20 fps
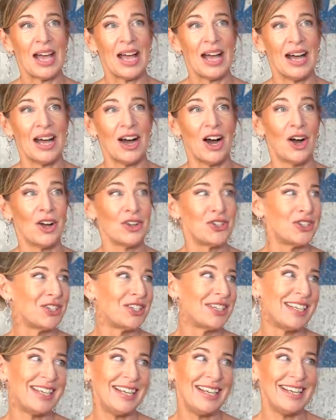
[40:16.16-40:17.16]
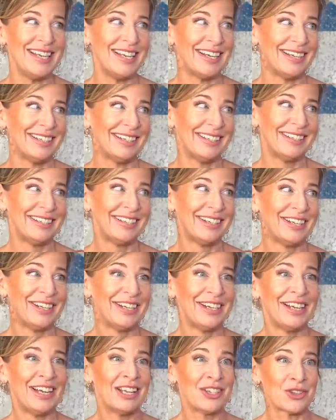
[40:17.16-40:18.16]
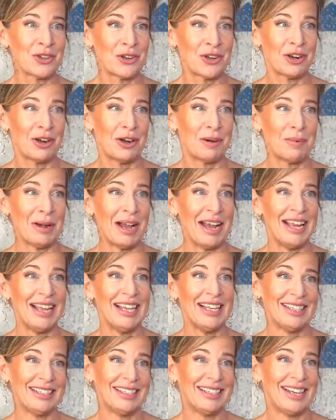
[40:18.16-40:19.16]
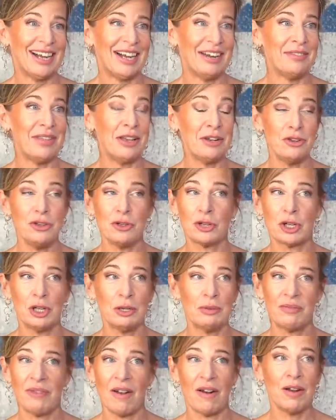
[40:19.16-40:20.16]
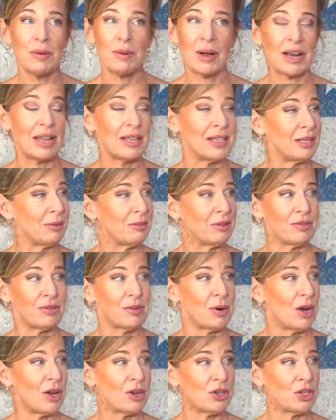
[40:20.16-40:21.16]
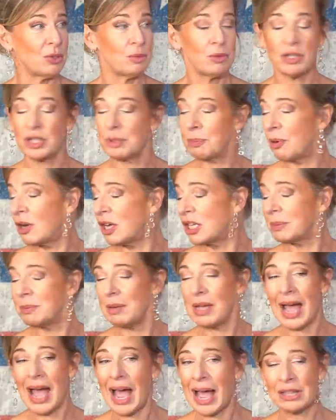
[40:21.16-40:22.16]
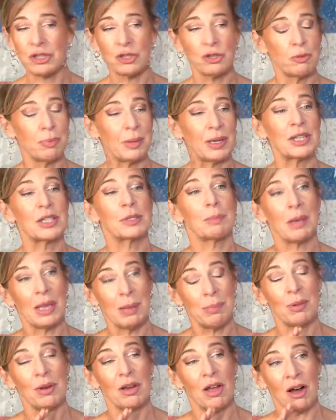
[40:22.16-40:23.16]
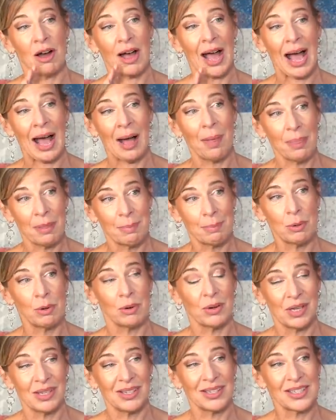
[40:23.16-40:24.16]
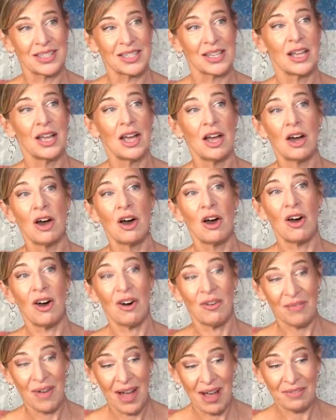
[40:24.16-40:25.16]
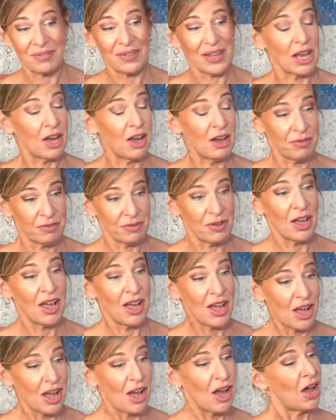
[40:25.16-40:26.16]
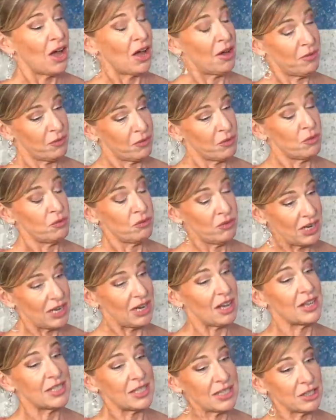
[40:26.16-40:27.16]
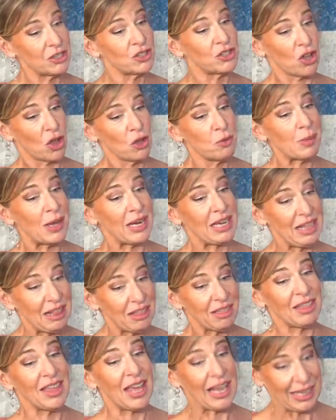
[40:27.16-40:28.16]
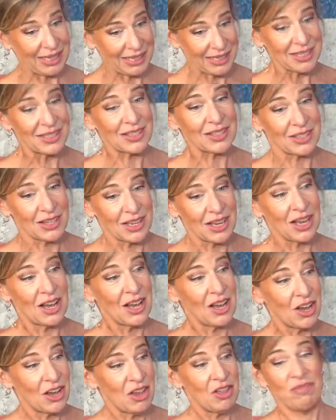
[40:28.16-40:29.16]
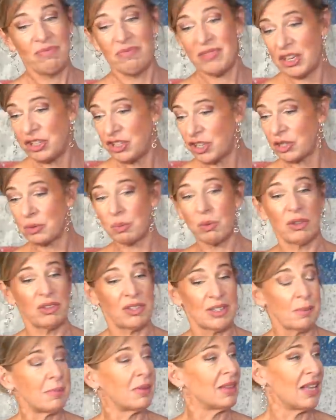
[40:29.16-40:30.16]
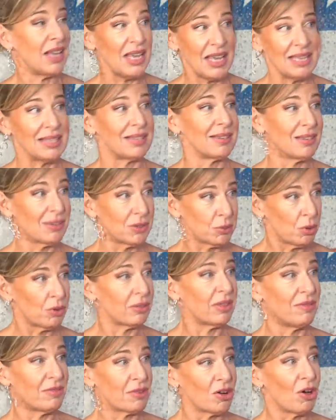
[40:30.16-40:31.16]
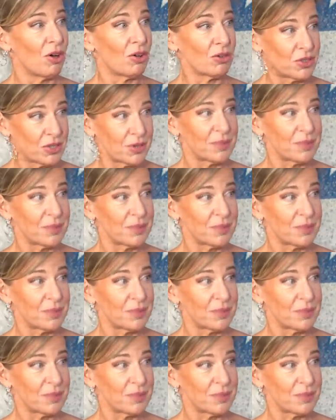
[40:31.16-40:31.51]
Uh, Argentina has gone our way. And then you could very well end up with Farage. Wouldn't surprise me no. at all because people are at the point of having of of realizing so many things, they just want something that isn't what they've got.